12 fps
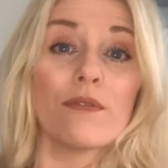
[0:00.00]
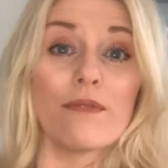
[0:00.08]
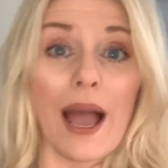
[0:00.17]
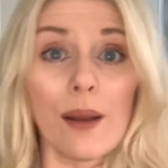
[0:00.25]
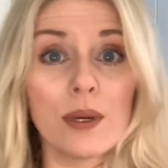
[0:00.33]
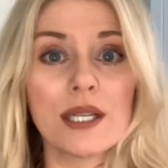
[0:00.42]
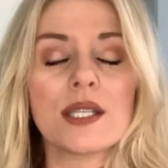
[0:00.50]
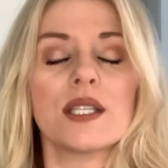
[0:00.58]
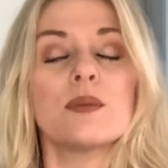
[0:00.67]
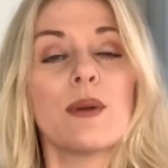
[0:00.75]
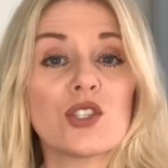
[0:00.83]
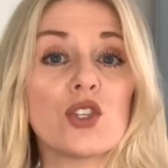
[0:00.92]
fabrics,
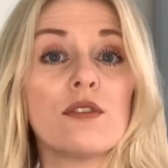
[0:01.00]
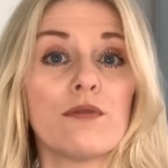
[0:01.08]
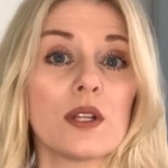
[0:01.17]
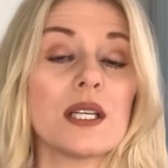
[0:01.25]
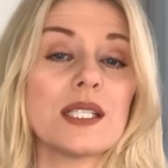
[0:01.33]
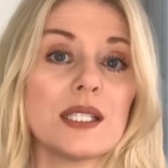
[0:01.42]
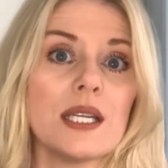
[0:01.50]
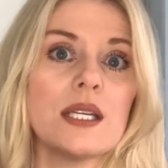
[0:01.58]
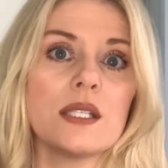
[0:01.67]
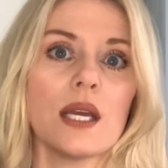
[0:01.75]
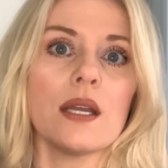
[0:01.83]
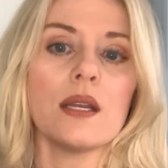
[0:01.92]
especially for this
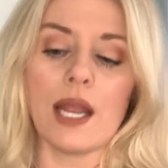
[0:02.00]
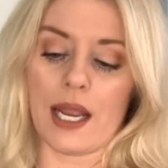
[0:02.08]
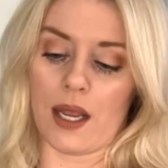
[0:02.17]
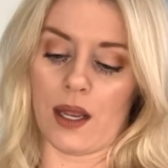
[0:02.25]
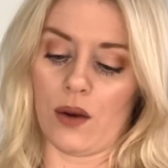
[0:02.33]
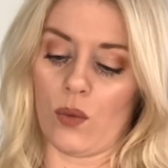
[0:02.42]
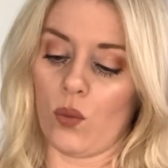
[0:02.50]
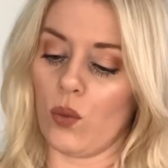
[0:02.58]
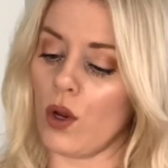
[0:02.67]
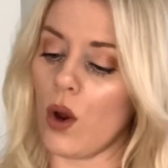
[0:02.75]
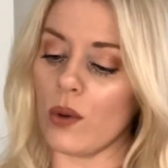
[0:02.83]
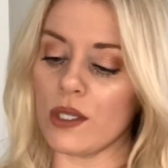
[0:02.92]
season, and
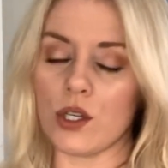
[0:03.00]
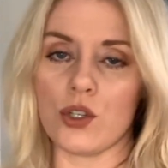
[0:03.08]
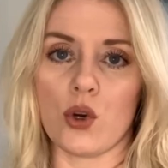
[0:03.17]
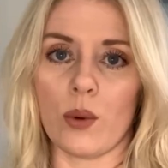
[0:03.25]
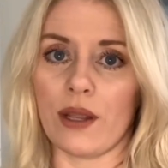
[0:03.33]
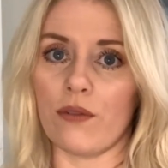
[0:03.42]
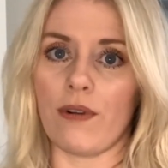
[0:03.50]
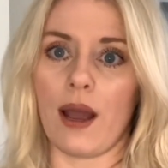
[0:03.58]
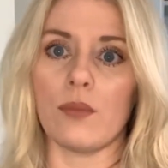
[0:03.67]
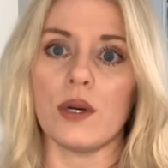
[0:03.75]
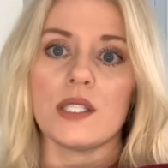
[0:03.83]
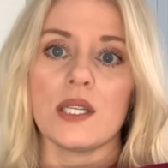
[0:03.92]
going to Joann
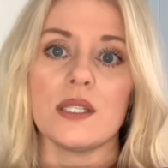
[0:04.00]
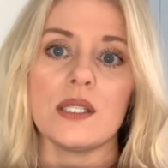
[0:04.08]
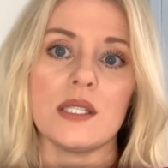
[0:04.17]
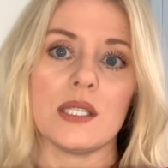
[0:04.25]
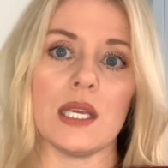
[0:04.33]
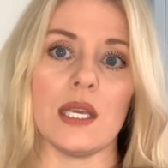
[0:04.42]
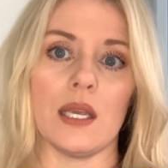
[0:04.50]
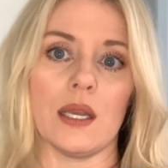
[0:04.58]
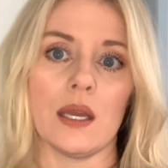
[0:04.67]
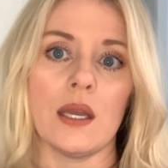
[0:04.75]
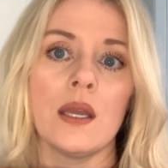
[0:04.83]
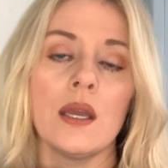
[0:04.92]
Fabrics and
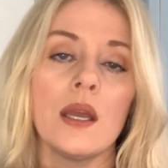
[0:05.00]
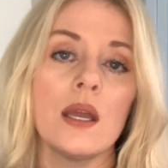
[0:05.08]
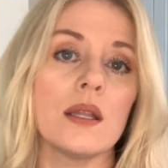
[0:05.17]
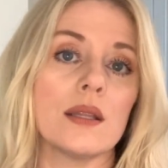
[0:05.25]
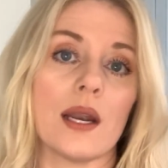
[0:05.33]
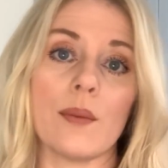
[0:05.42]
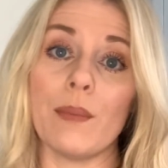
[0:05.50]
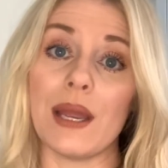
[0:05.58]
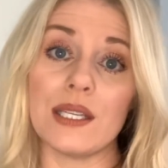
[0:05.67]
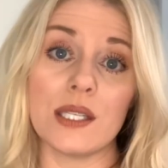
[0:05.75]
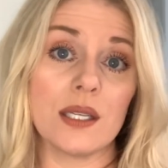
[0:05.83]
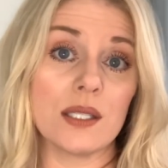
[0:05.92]
seeing that
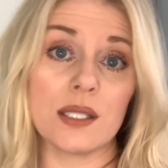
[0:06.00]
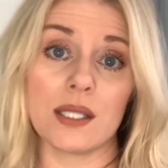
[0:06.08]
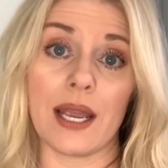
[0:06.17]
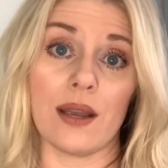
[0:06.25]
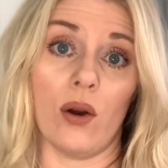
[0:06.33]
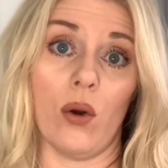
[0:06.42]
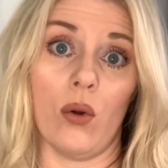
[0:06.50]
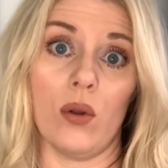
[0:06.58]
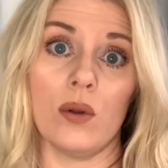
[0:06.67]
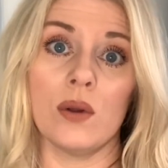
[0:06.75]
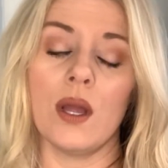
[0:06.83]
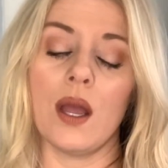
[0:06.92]
amazing
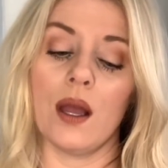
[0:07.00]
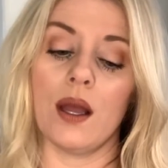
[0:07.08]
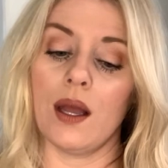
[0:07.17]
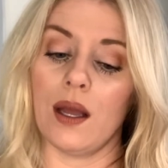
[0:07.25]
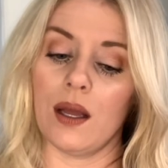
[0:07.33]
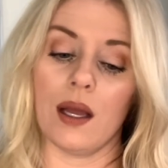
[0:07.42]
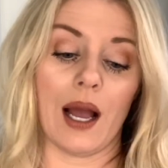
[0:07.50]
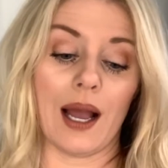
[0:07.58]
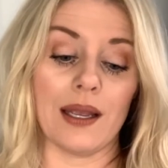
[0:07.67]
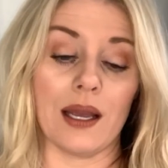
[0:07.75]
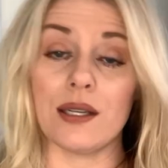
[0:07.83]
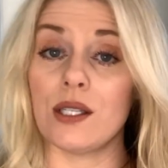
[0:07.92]
sale,
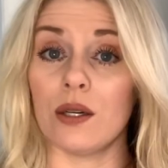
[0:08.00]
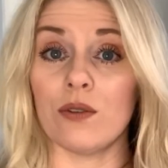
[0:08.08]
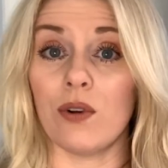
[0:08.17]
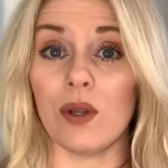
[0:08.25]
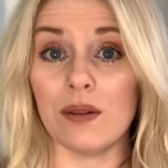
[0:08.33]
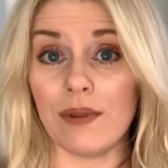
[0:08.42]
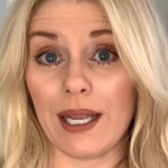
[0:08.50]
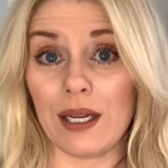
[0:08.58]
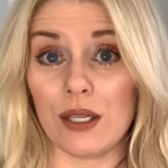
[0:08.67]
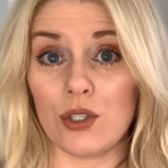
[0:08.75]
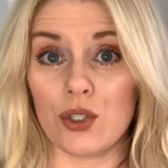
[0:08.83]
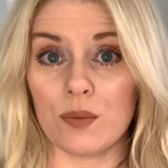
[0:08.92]
I took full
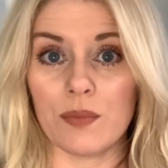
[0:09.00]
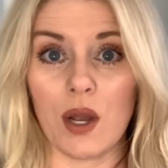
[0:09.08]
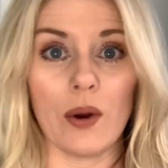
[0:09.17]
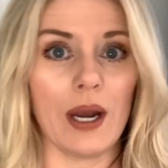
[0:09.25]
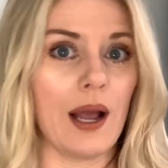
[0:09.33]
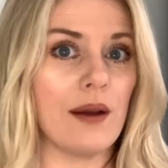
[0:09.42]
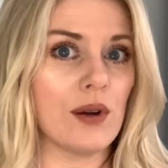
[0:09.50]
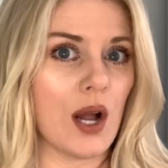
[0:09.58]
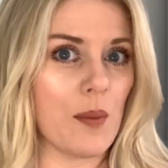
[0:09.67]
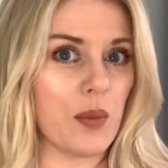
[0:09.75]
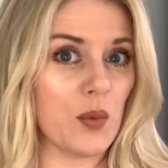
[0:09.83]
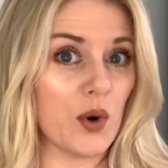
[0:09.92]
advantage. All right, I have a
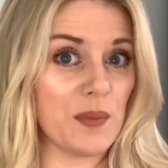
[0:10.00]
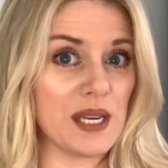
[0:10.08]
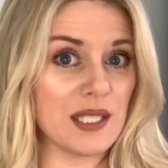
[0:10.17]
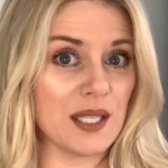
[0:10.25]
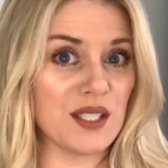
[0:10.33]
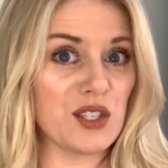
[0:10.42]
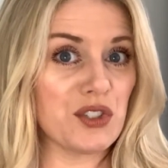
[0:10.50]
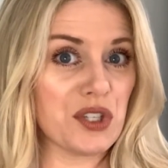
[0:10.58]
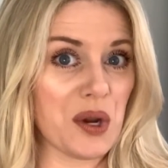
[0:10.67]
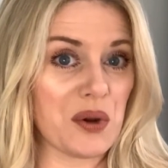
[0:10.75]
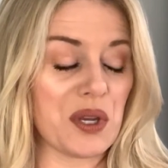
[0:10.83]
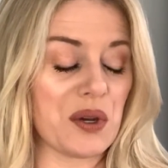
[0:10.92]
couple more pieces to
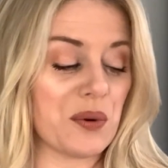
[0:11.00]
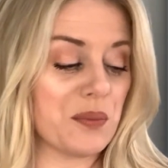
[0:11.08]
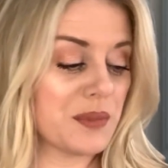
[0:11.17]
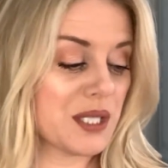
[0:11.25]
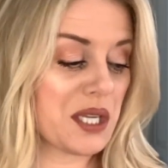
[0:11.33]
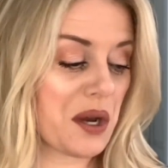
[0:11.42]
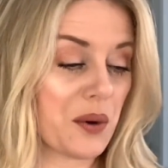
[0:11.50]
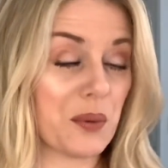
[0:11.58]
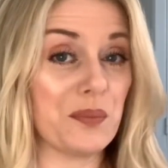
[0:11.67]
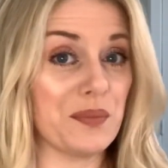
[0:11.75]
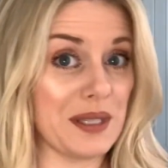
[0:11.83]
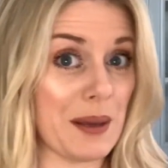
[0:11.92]
show you, so
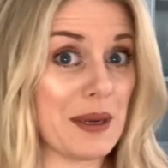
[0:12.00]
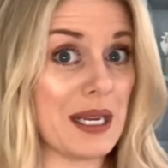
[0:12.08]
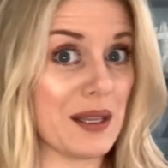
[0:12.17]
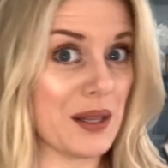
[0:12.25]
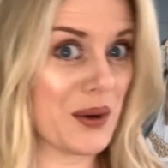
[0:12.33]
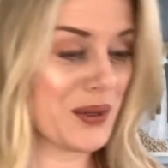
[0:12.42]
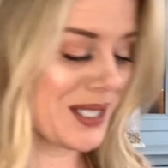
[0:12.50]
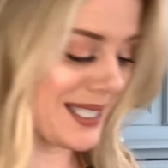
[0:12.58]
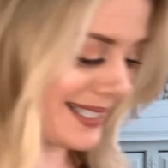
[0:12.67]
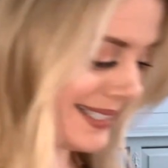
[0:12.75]
let me get those.